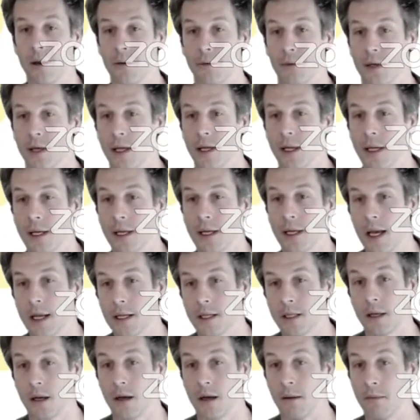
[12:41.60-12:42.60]
and we're going to
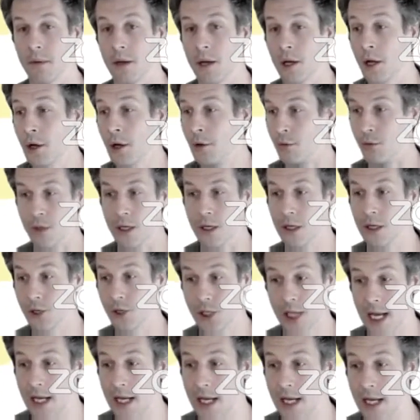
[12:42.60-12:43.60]
get some
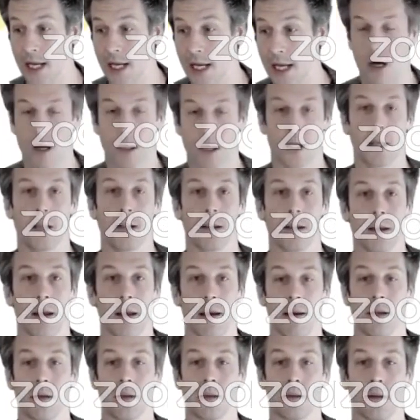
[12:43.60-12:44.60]
real data log in the
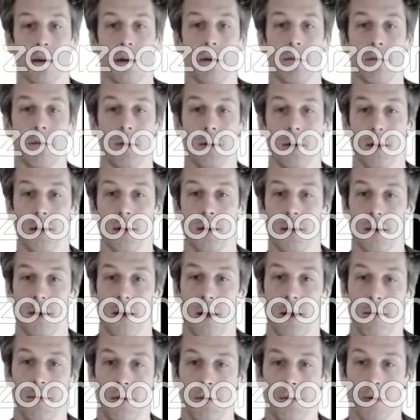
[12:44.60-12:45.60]
case of the
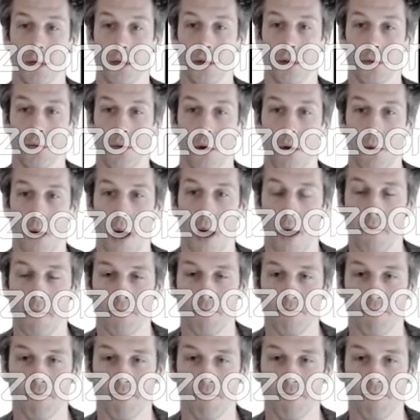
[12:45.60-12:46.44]
real robot.